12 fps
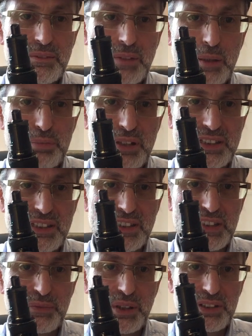by pressing
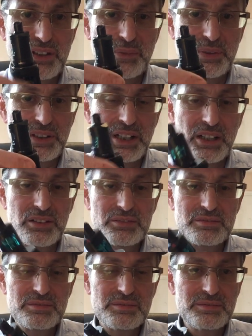this button up and
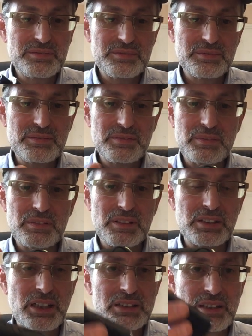down,
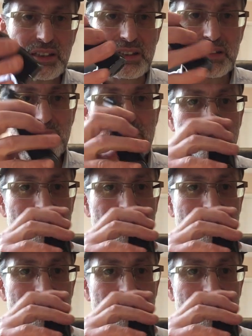and that's it.